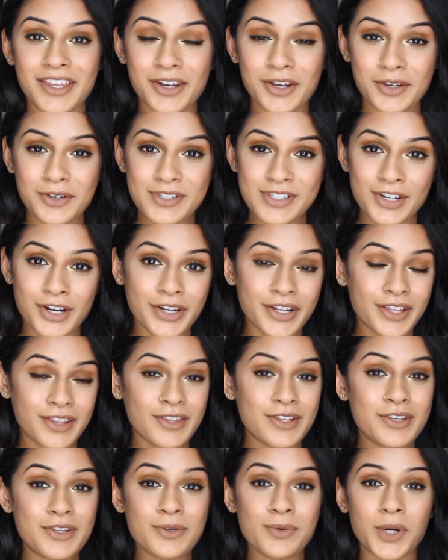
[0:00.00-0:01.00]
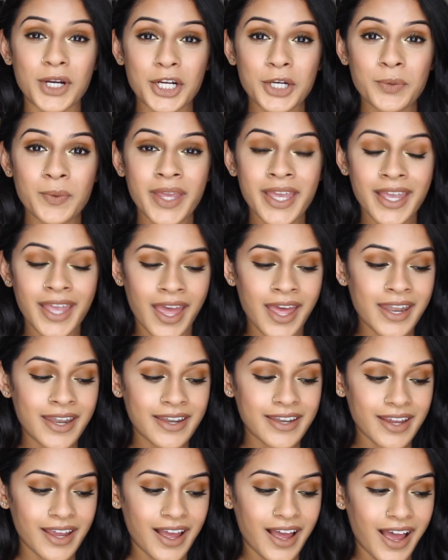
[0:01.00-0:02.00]
you know, starting the new work week,
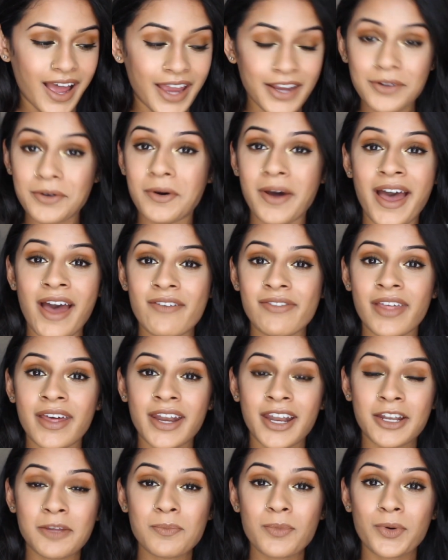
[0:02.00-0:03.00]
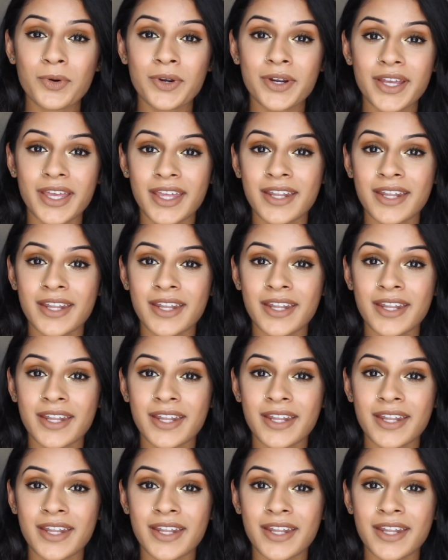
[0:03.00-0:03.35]
and I don't have that anymore.